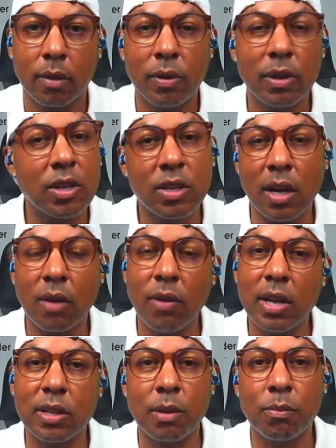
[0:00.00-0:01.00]
We just
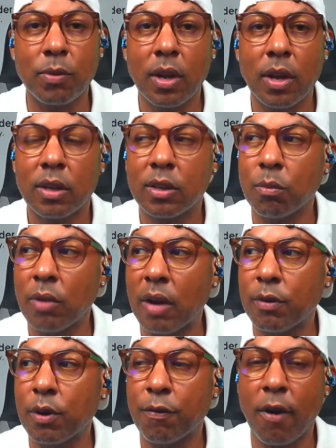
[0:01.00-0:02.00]
generated some
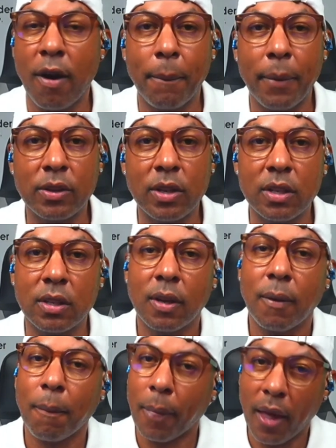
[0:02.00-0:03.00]
revenue for our business,
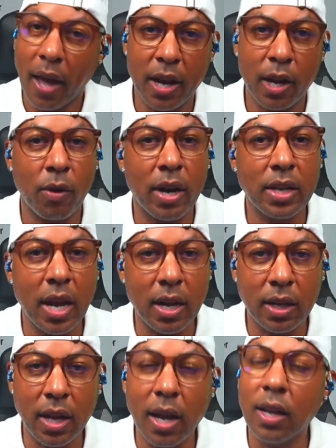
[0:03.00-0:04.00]
had a great day
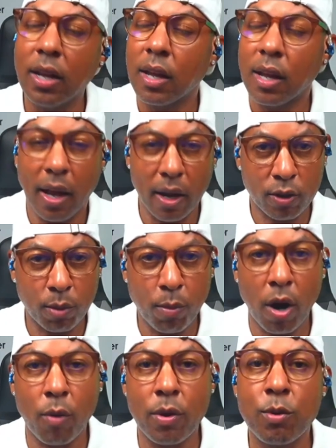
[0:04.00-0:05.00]
today, and
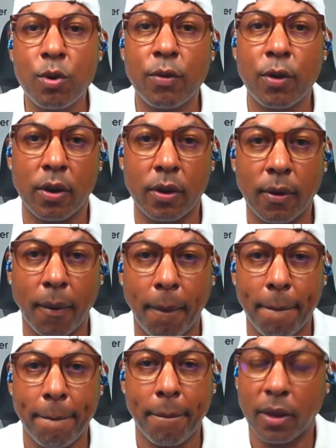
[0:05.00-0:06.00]
tomorrow we move on.
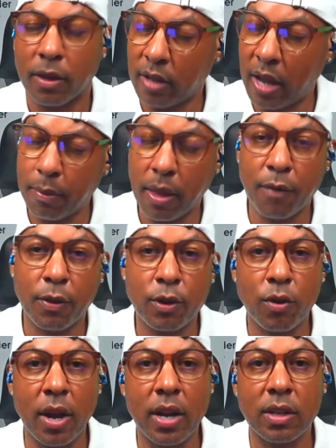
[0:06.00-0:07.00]
Same thing if the
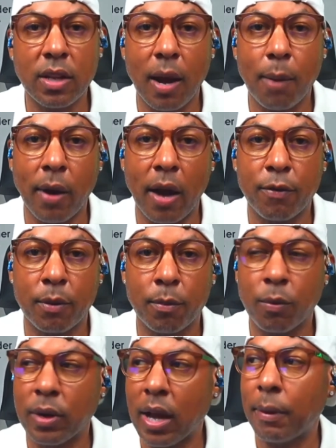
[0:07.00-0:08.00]
trade is
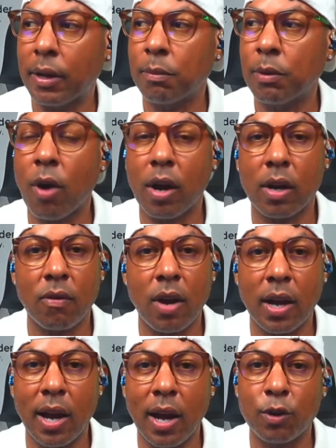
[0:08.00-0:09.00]
non-profitable. We're not about to be walking
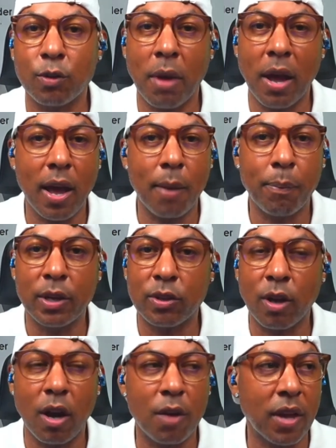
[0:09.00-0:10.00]
around the house mad,
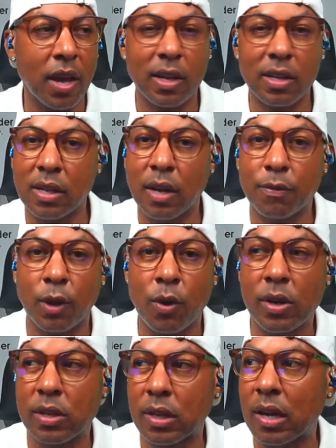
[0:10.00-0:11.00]
pissed off, kicking stuff,
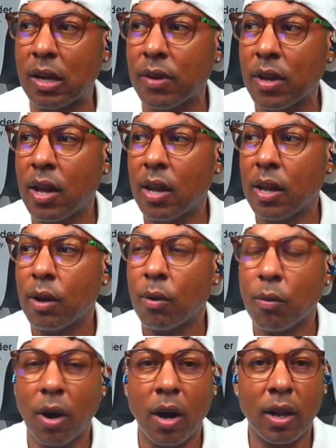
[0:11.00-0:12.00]
throwing stuff,
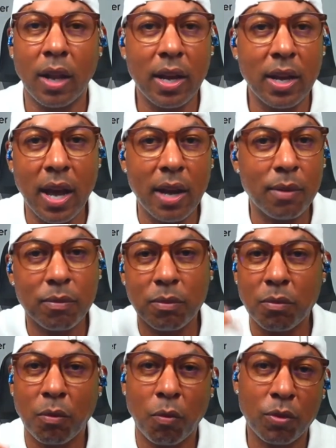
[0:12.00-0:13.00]
letting that
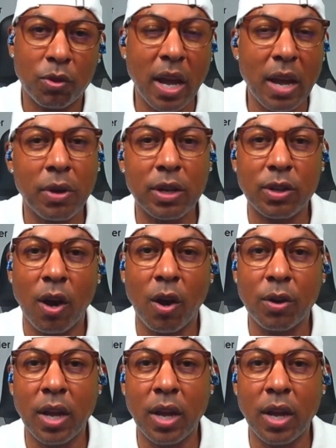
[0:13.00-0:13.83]
stay with us all